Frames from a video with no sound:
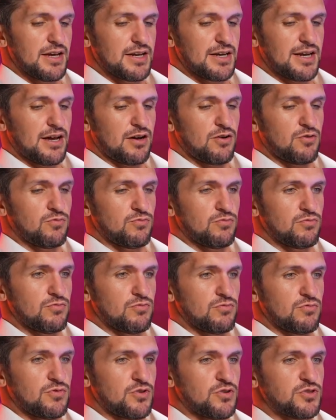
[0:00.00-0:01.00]
Now
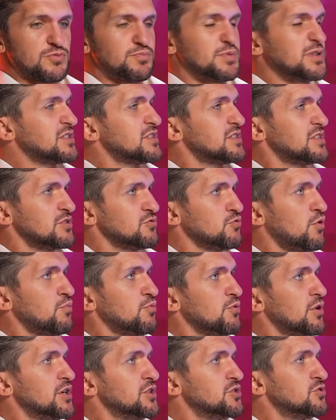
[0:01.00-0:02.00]
those businesses are
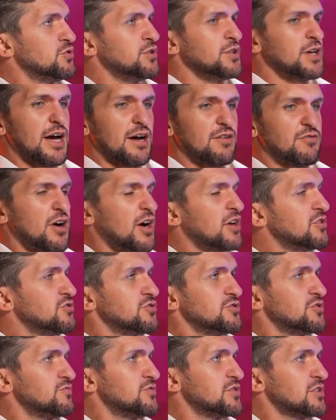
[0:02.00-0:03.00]
operational. You have
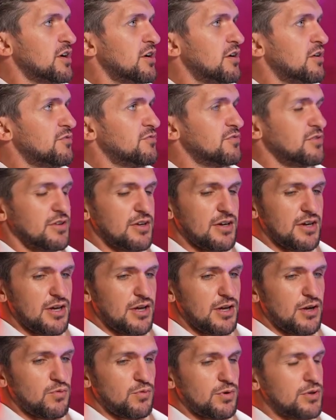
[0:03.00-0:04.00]
hundreds of staff.
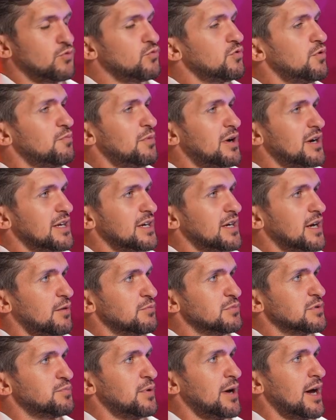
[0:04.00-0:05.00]
When all the money
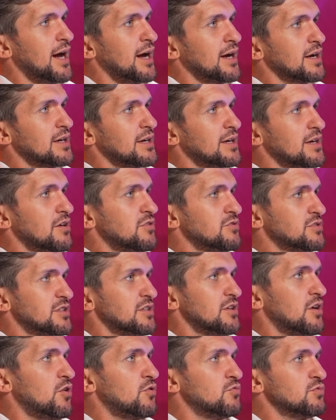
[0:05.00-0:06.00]
comes back, it goes to
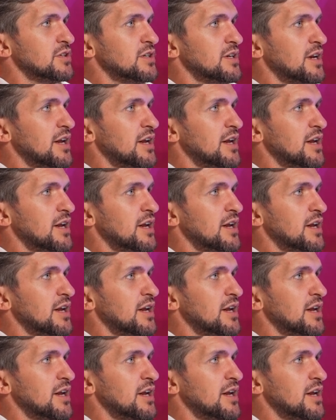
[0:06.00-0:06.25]
the holding